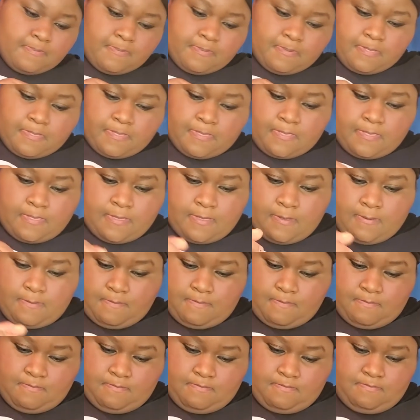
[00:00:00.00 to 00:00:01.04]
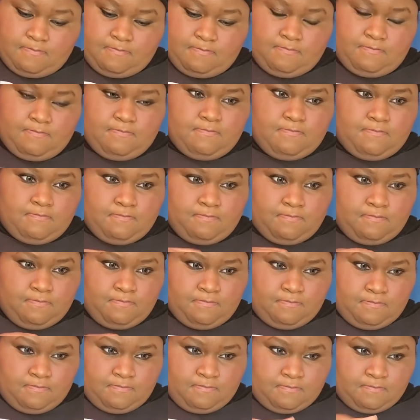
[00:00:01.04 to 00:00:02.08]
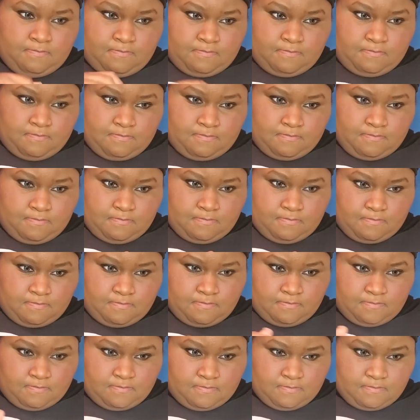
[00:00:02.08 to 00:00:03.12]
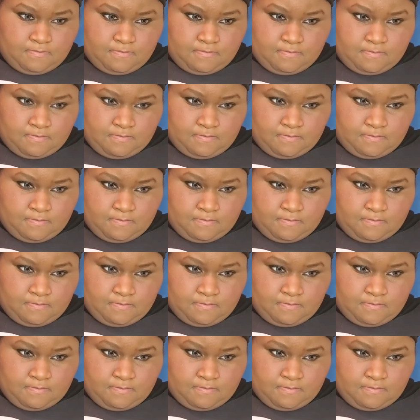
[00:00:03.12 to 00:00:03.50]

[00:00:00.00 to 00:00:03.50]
(silence)